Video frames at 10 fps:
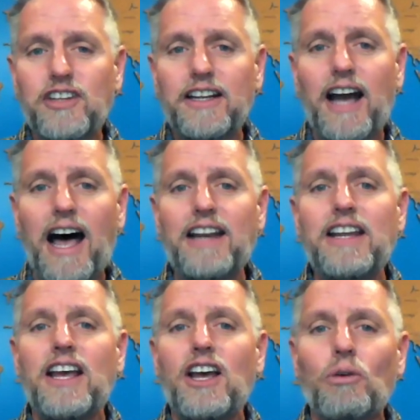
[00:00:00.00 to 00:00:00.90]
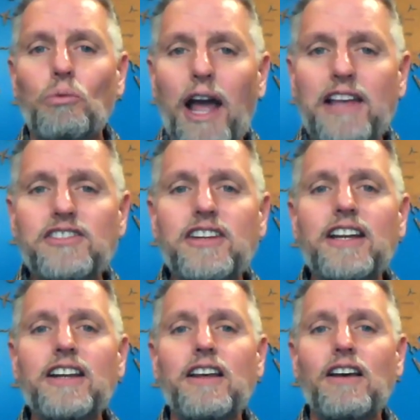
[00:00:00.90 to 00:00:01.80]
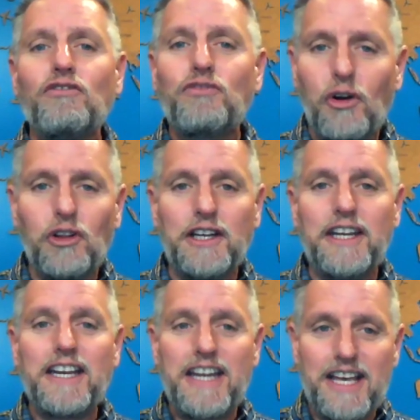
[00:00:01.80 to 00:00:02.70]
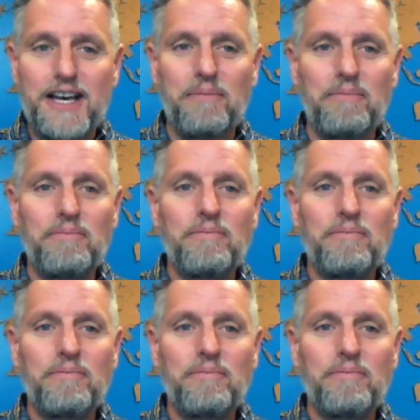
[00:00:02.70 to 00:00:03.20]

in God, resting fully in Him.